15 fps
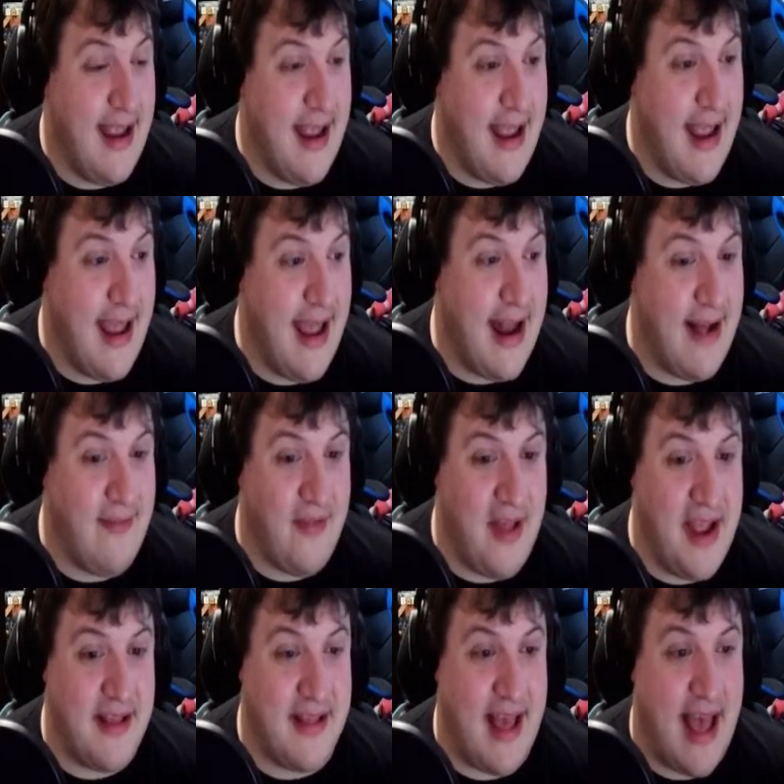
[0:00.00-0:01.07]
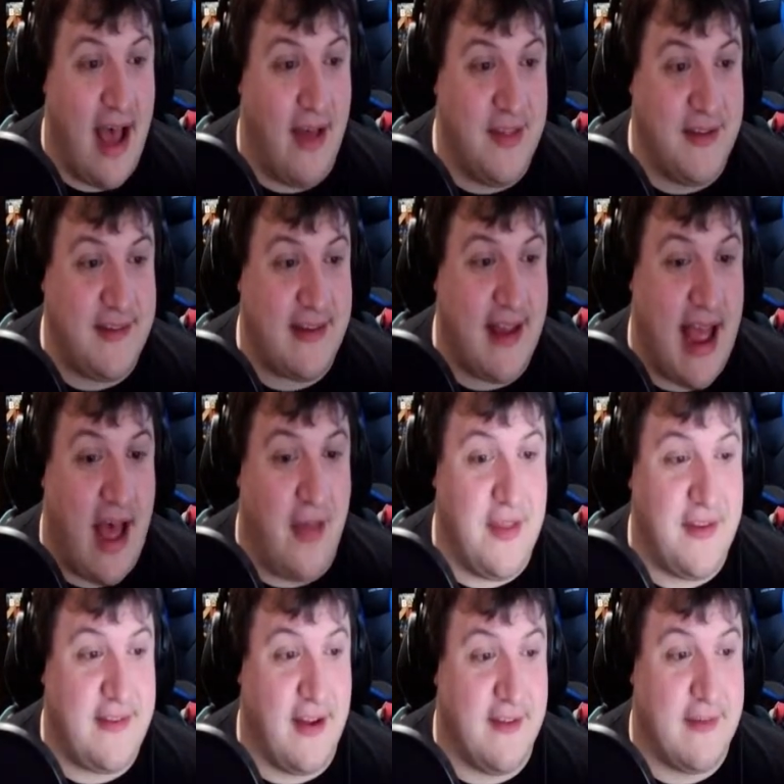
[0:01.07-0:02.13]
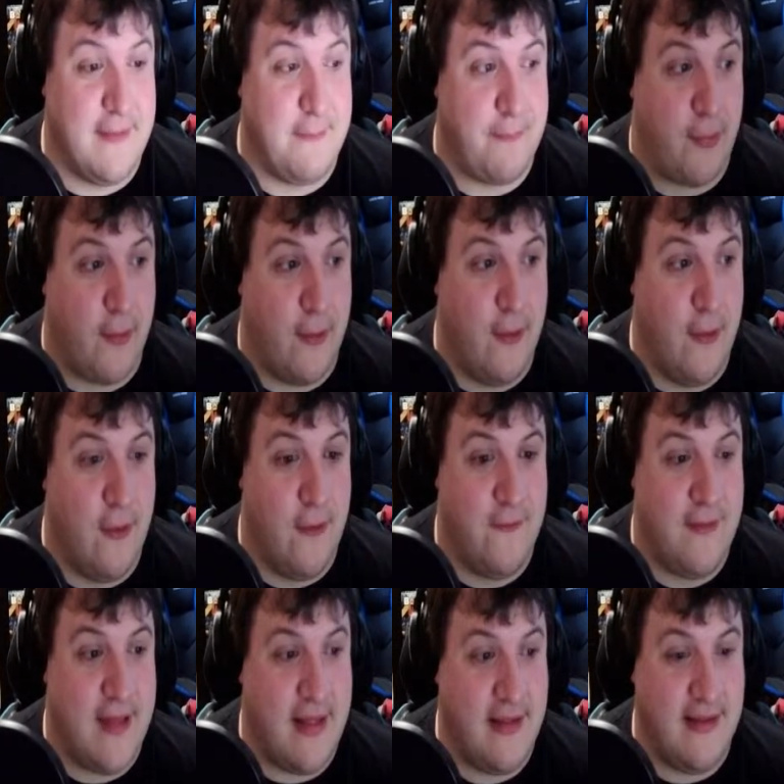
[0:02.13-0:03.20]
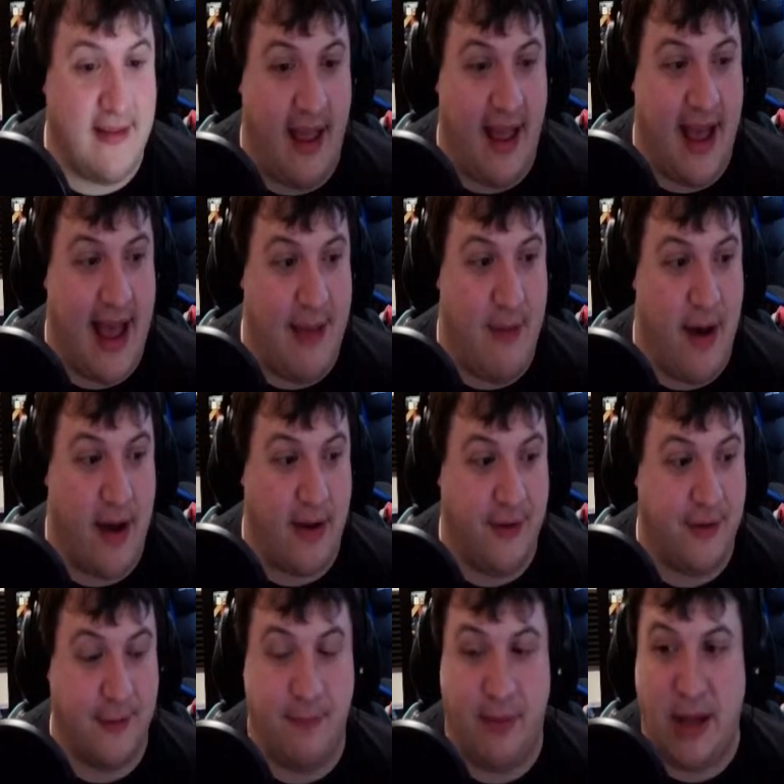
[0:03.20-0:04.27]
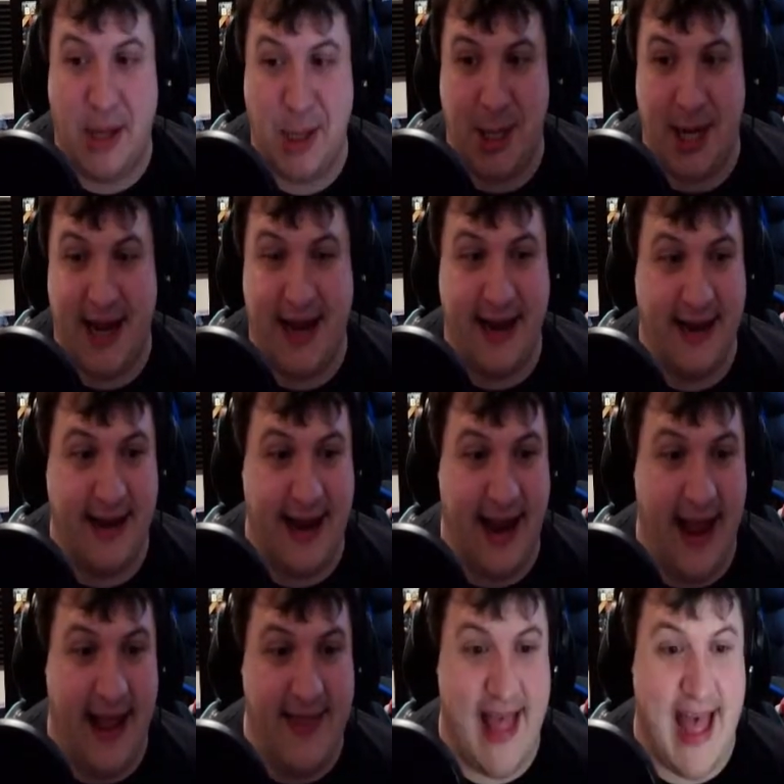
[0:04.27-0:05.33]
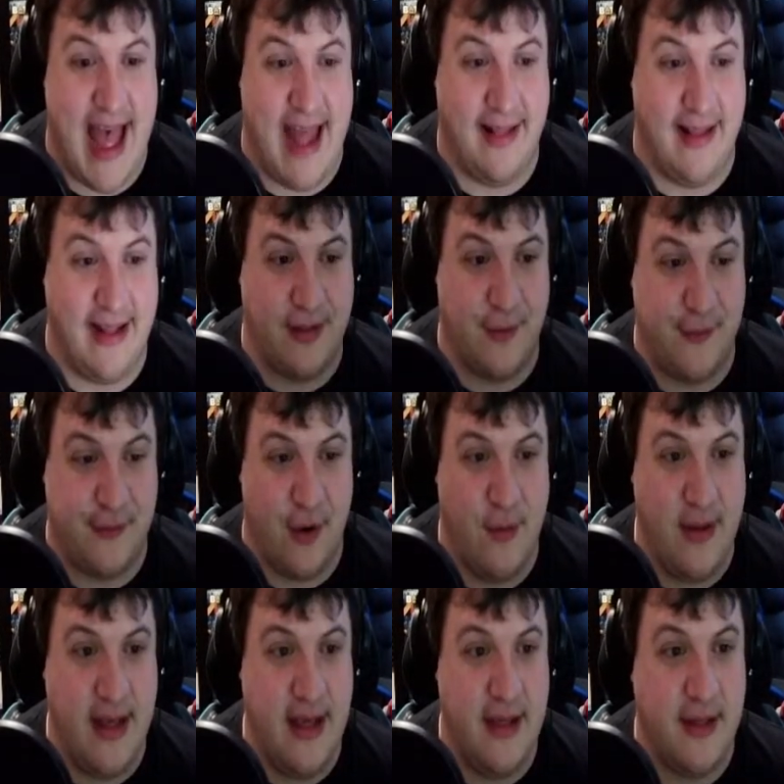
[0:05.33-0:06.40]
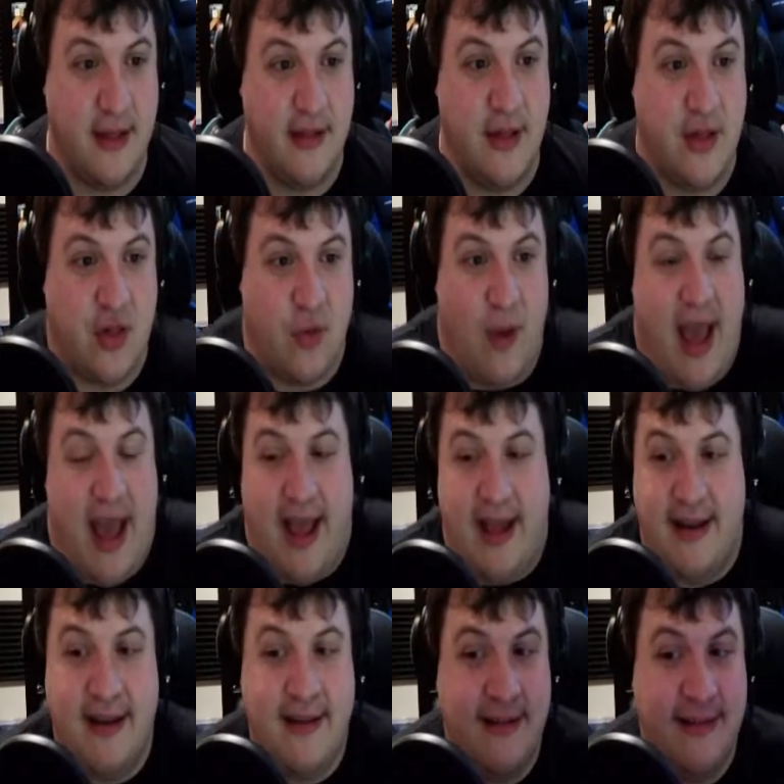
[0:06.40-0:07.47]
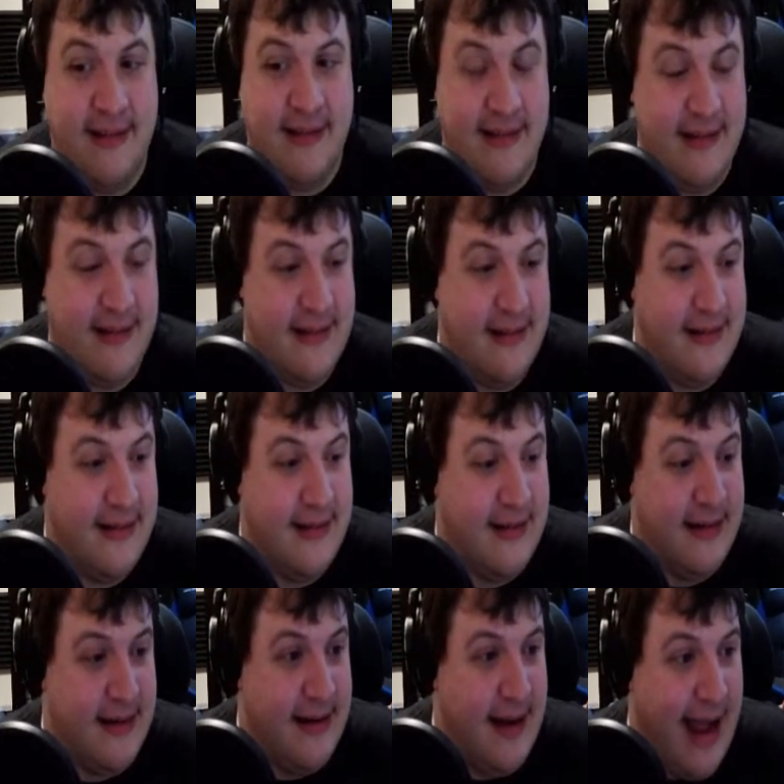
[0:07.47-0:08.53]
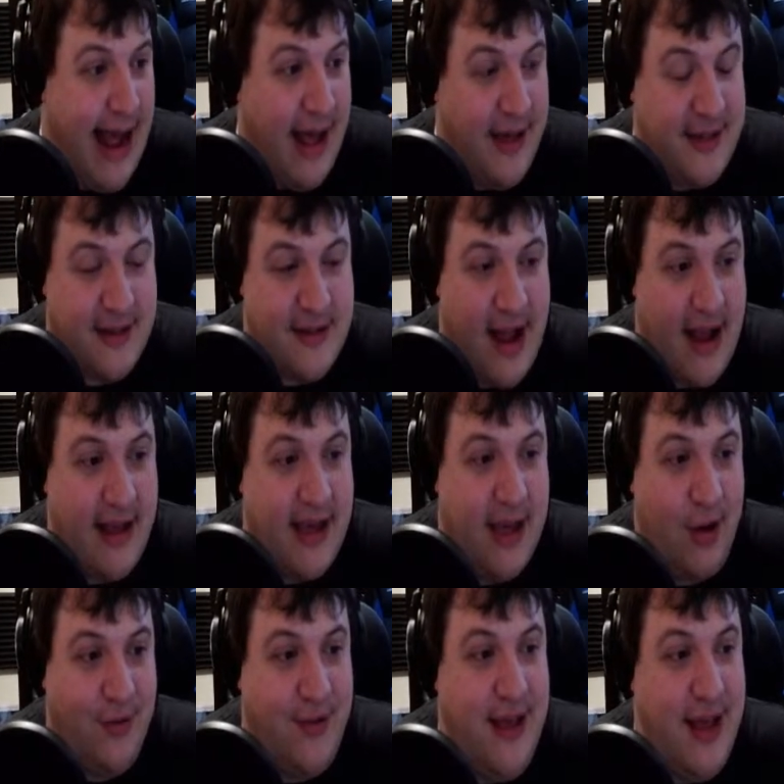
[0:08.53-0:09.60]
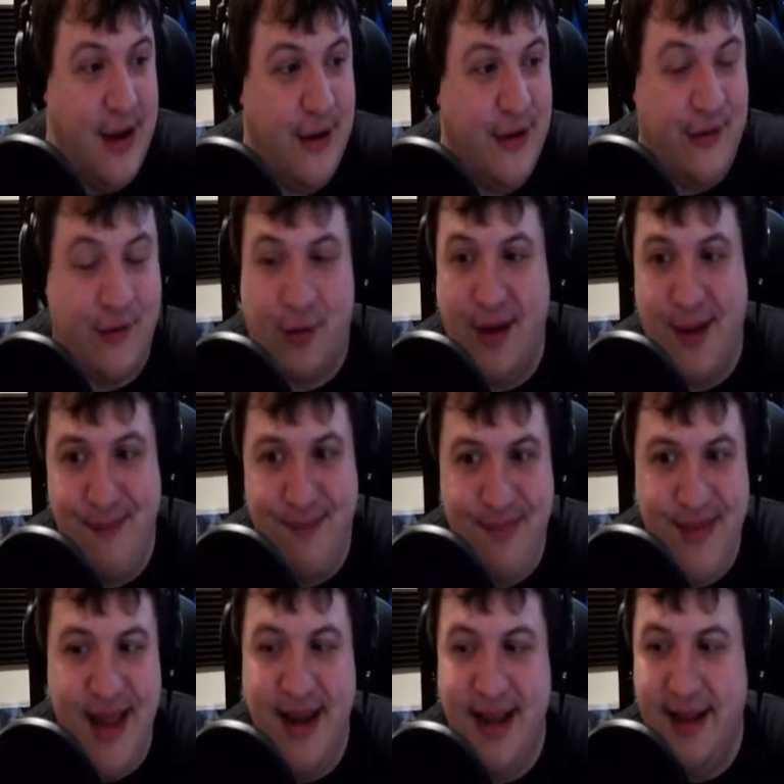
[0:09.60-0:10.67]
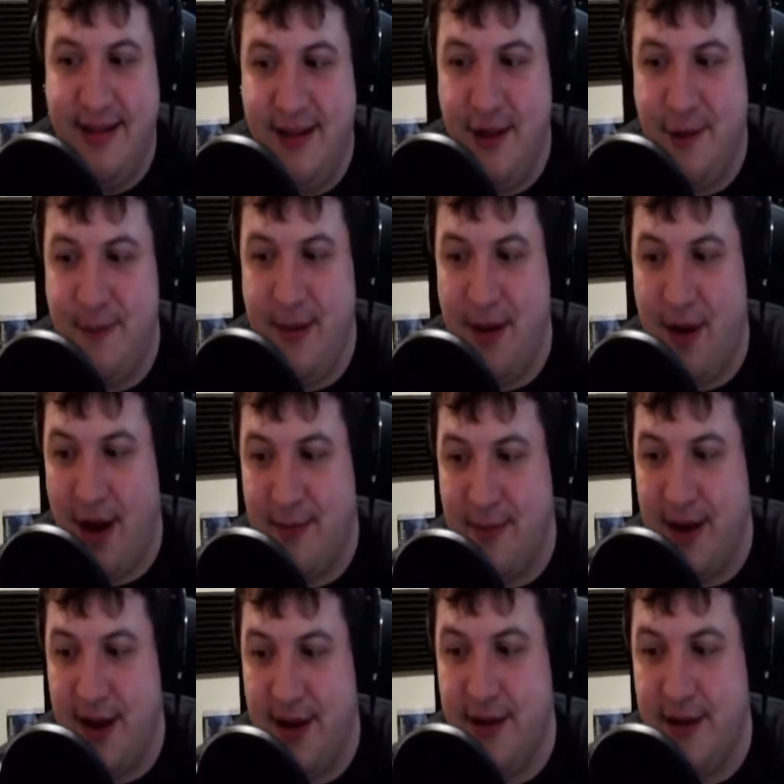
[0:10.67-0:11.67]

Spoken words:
And I'm like, how this doesn't prove that these AI models are bullshit and that like they're so easily swayed. How this has not killed the industry immediately is beyond me.